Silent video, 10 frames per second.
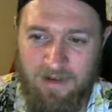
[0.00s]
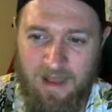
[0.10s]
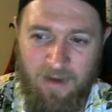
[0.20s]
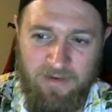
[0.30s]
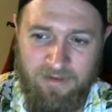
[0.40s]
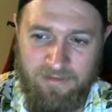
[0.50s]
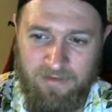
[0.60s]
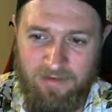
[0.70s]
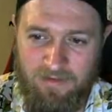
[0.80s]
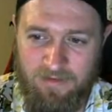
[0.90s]
now it
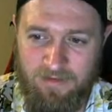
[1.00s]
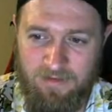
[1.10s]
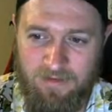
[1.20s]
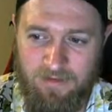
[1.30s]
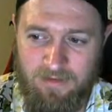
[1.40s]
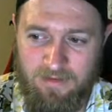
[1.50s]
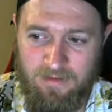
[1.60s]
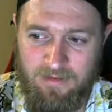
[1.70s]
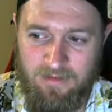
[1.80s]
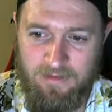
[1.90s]
doesn't.
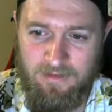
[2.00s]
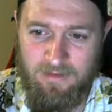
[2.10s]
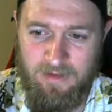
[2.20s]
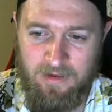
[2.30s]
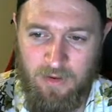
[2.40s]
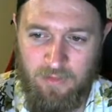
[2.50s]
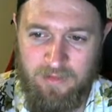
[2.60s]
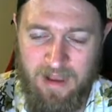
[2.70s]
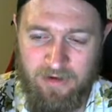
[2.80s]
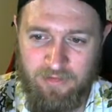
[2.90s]
It goes
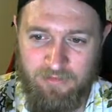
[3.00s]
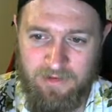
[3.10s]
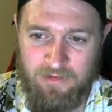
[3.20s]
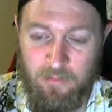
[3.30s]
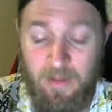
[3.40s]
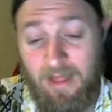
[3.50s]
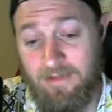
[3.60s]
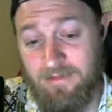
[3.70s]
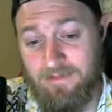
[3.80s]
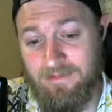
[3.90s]
to actually the victim. Well,